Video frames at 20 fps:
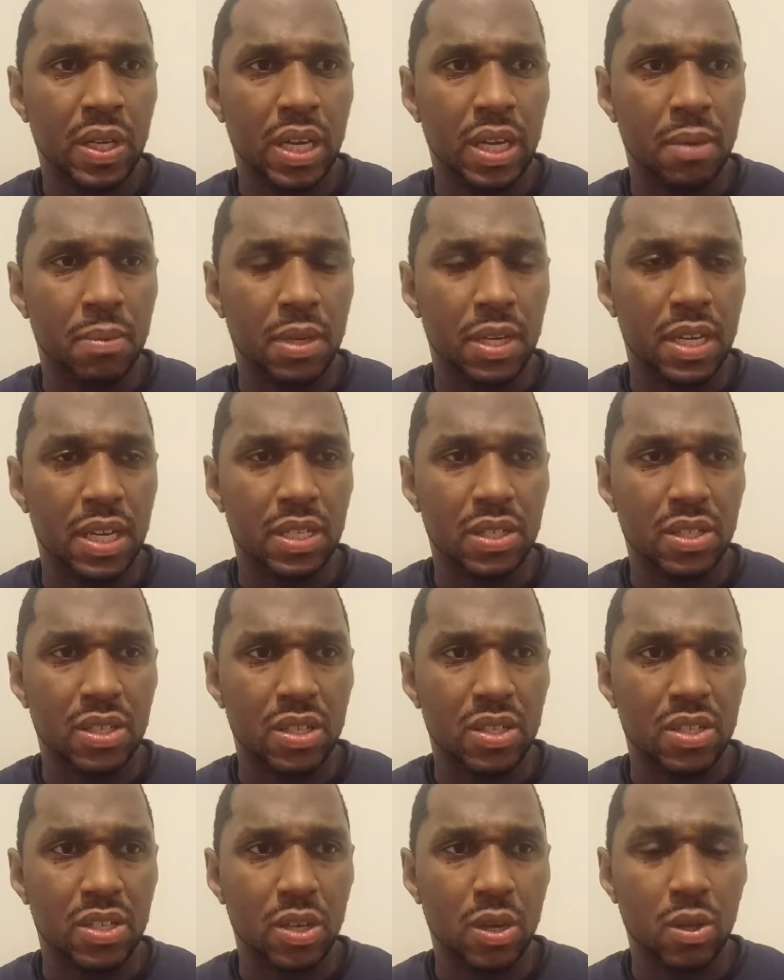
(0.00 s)
he begins to
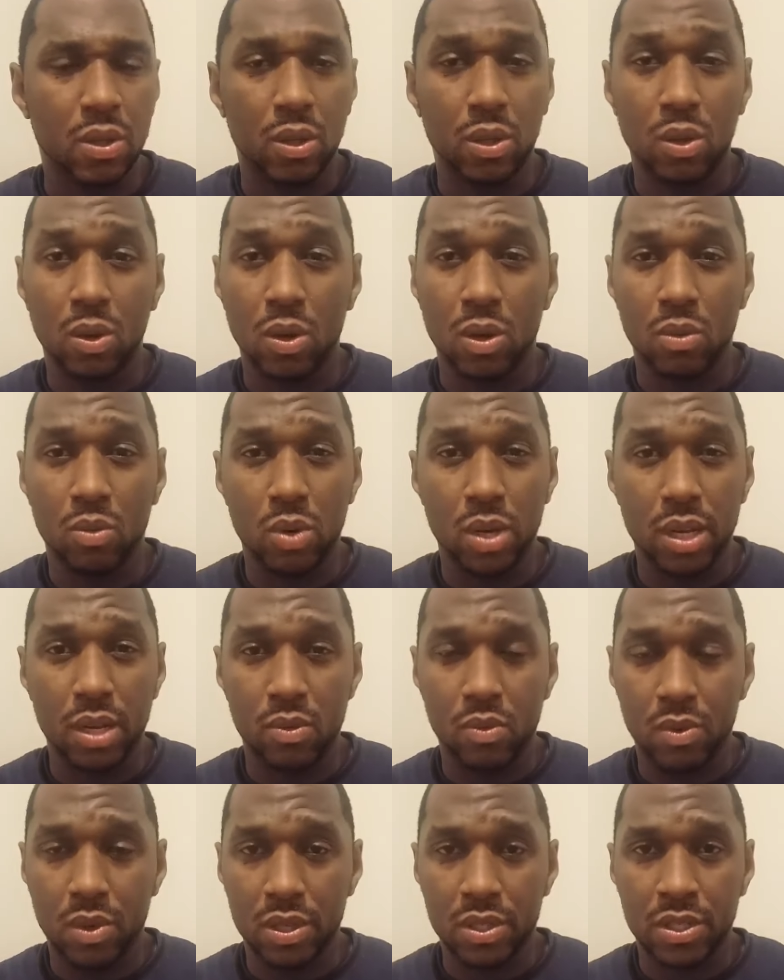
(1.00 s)
tell the Lord what he
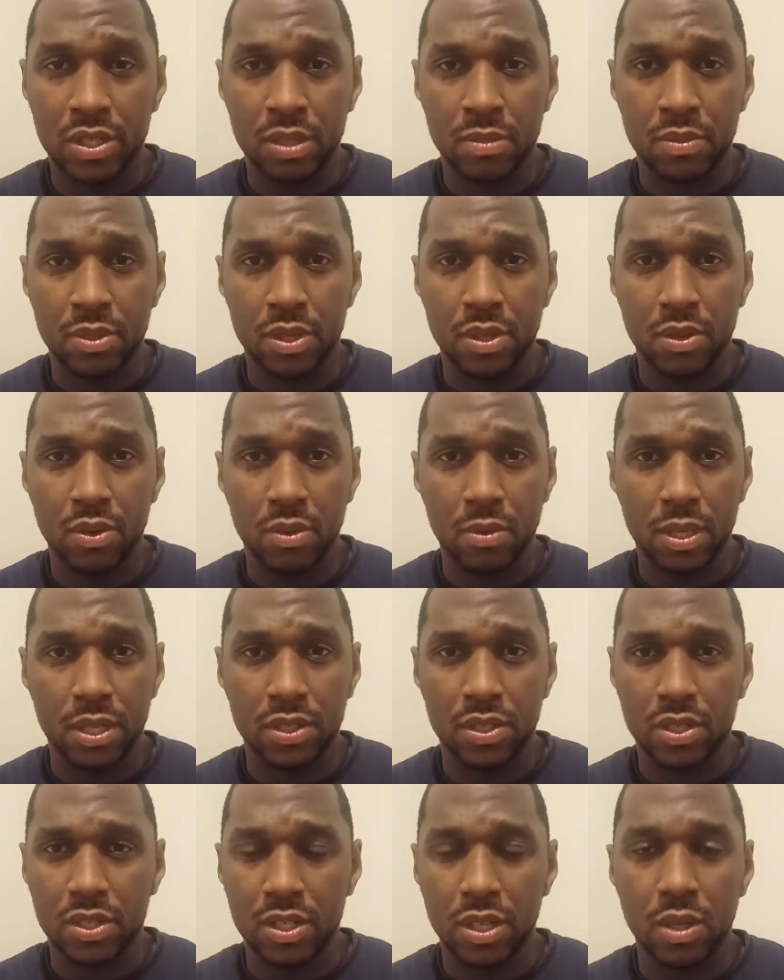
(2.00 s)
wants him to do. He
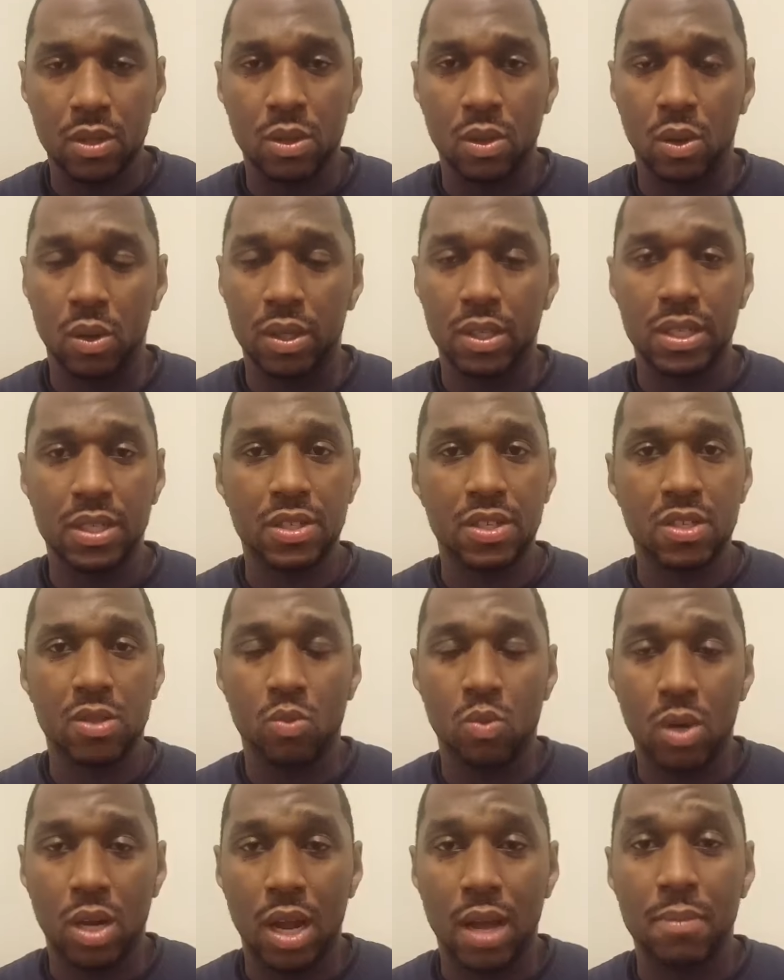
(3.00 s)
begins to tell the Lord, "This is
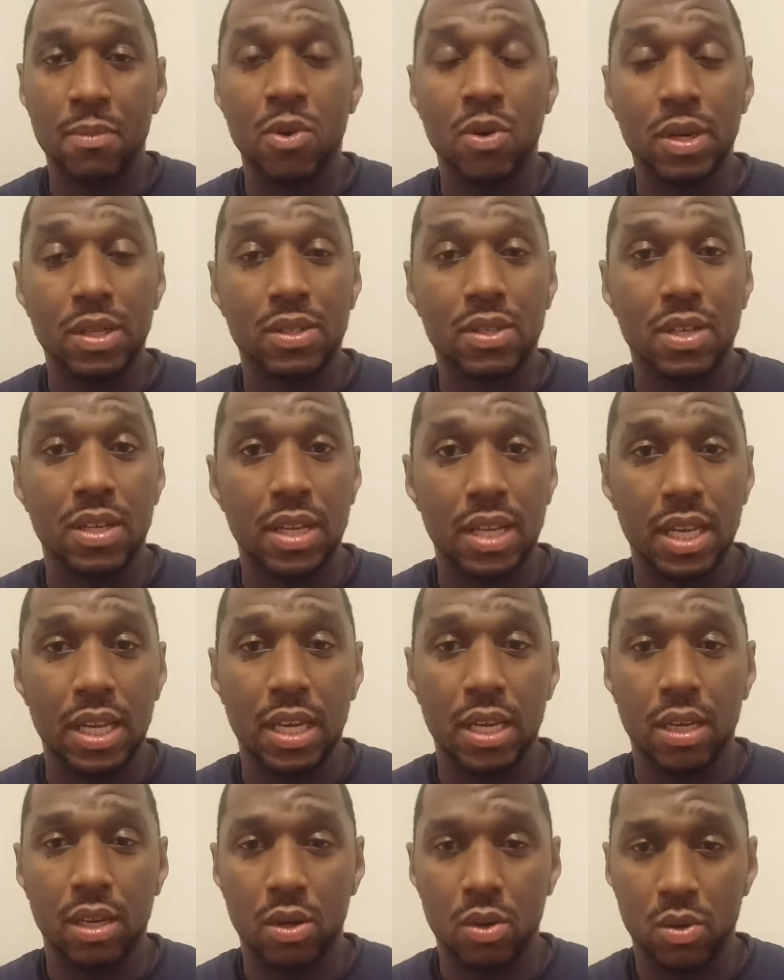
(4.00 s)
what I'm going to
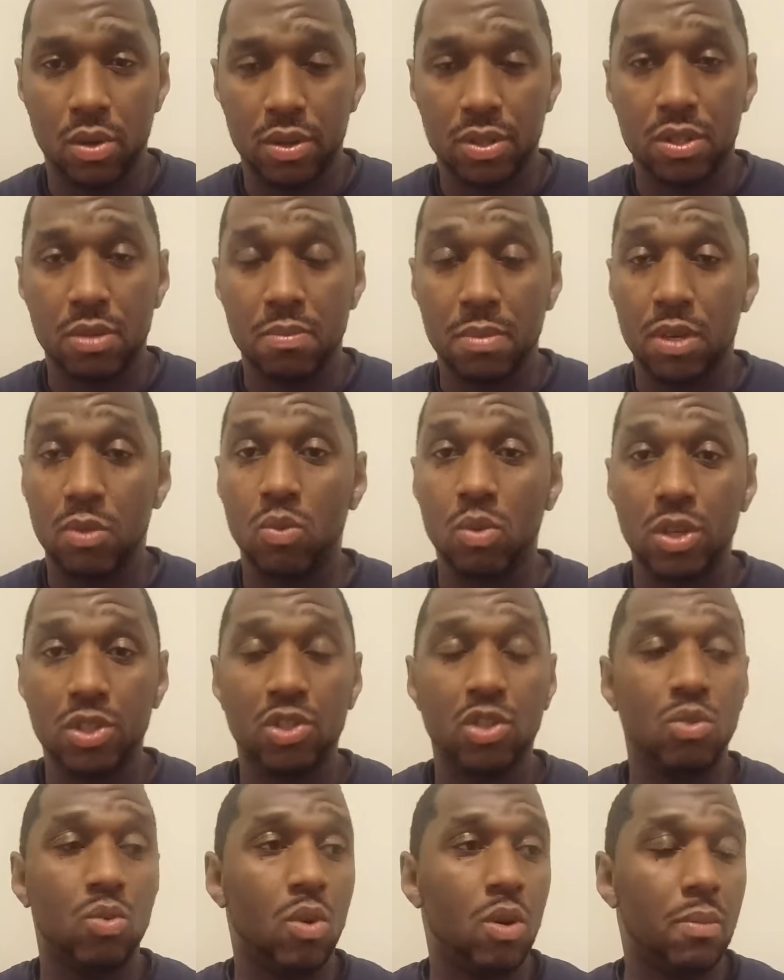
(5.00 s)
need in order to be
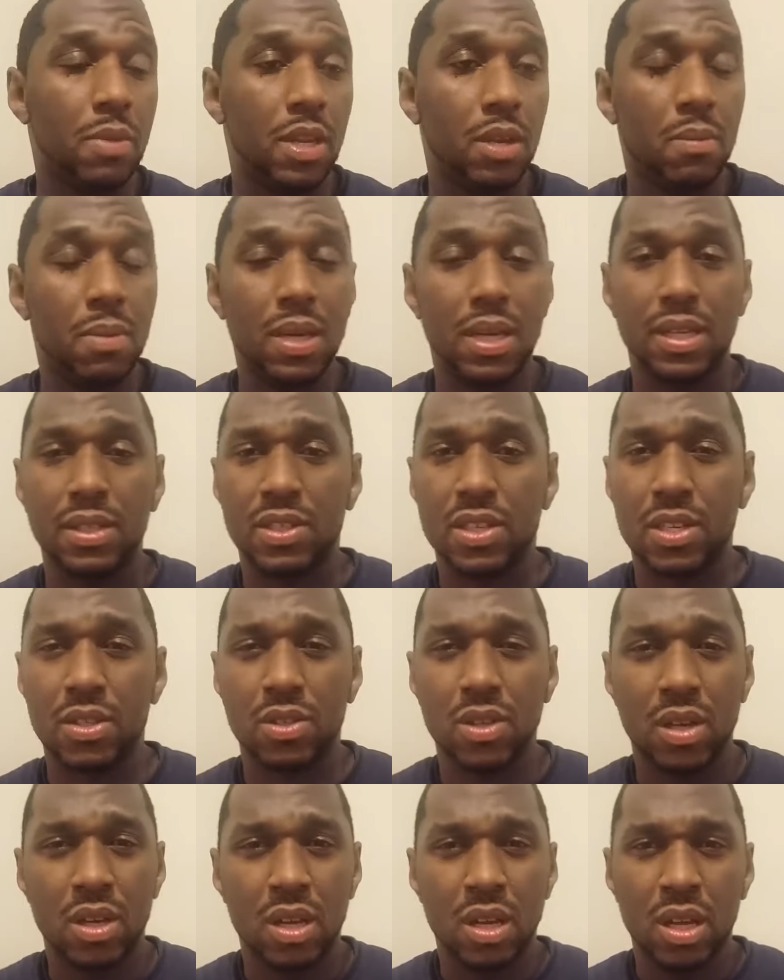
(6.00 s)
what you want me to be." He
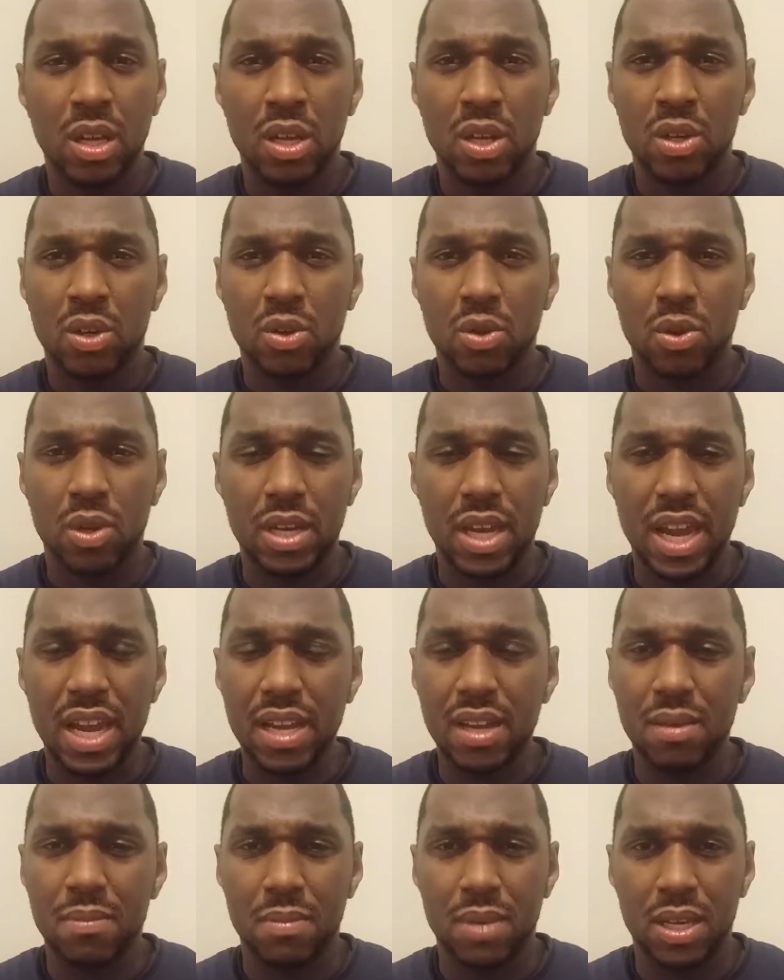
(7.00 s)
says,
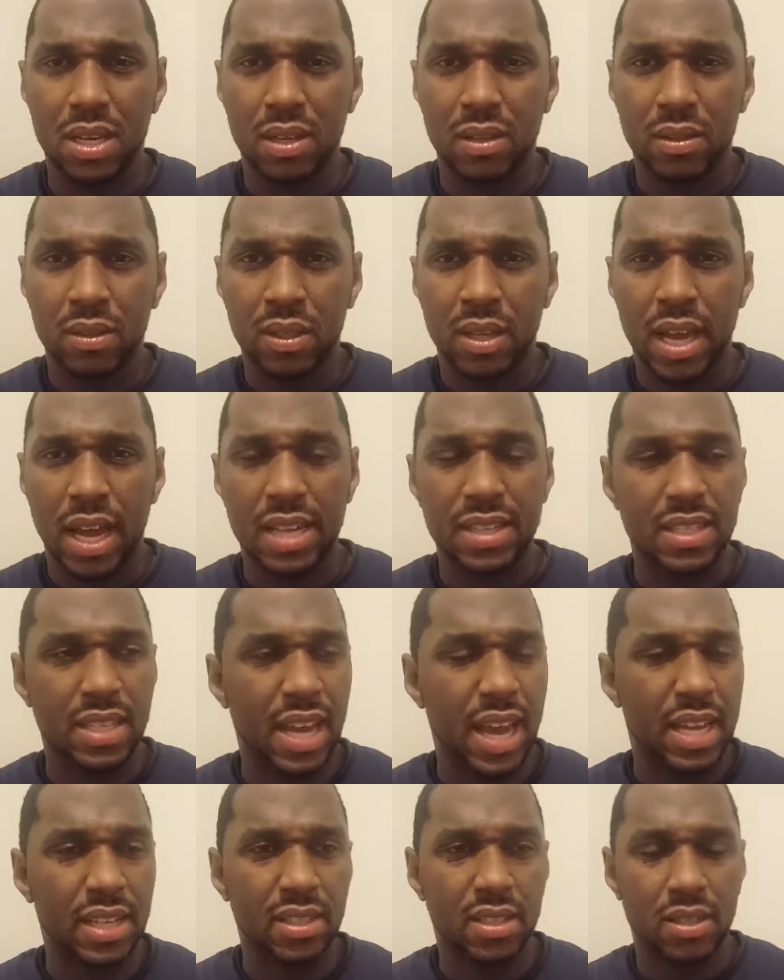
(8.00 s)
"Create in me," as
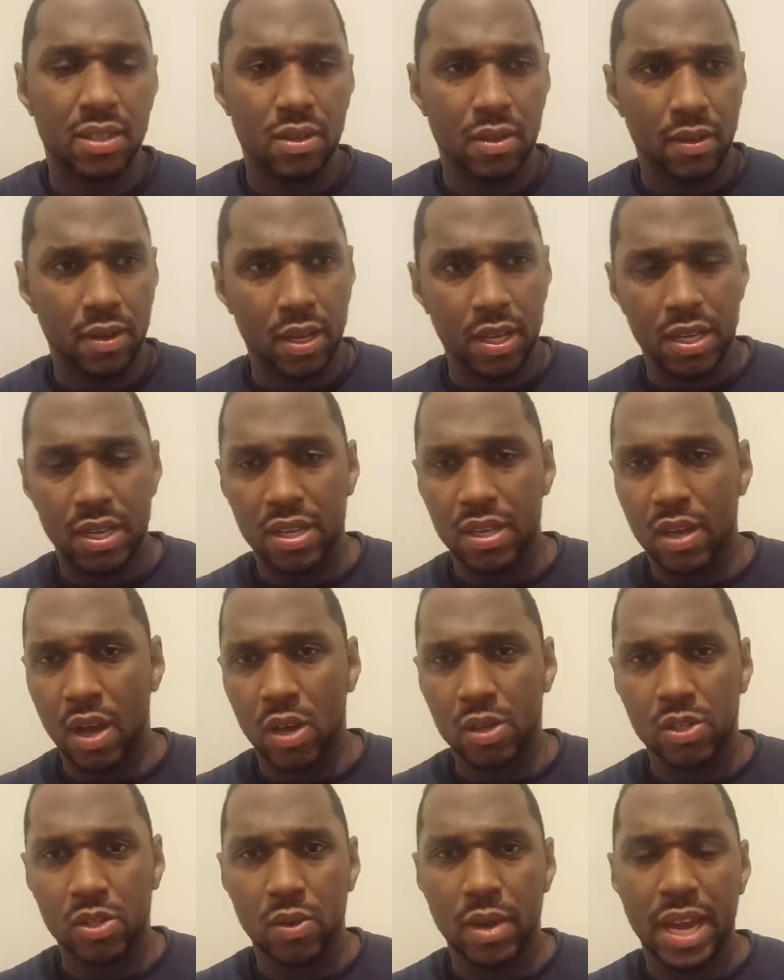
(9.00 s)
he asks, and then he
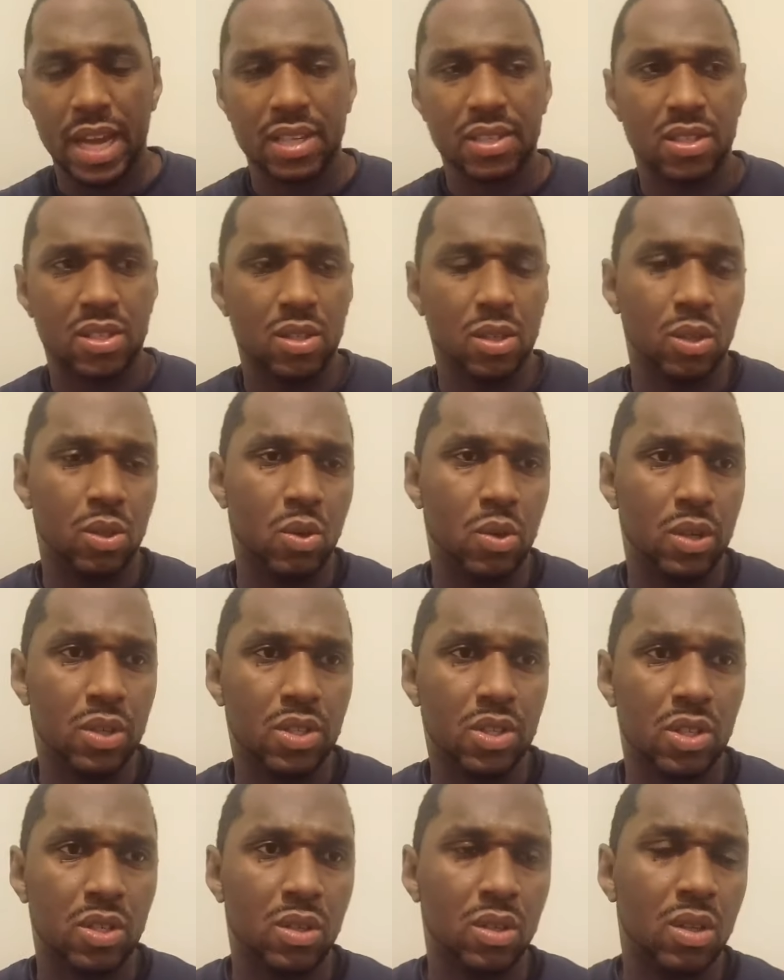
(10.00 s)
also asks the
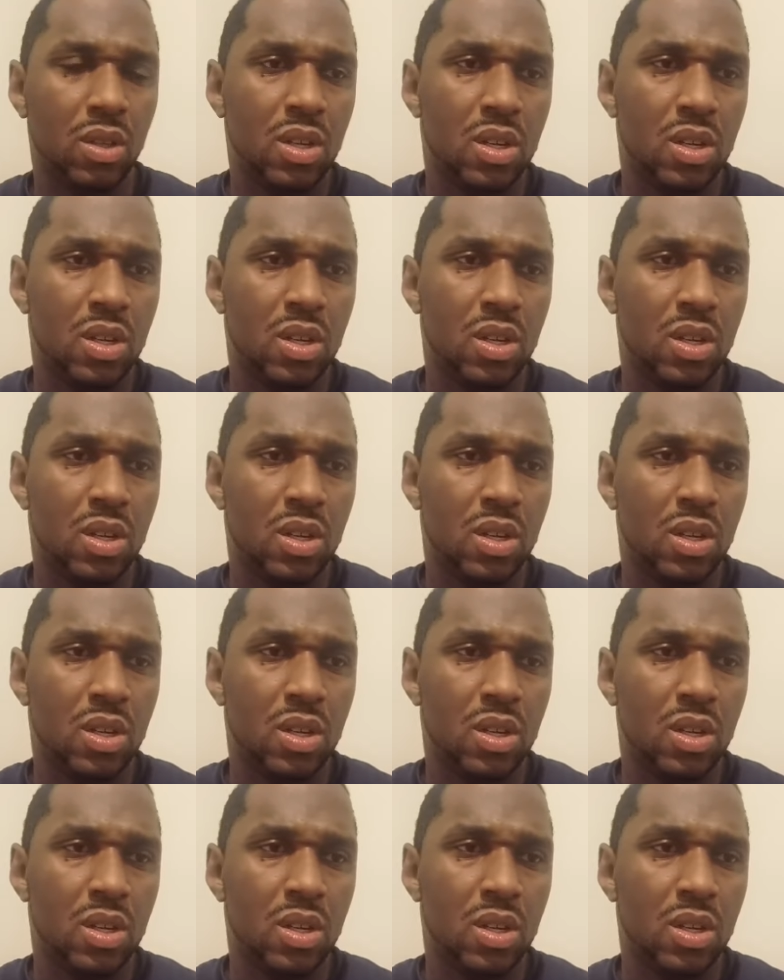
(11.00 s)
Lord to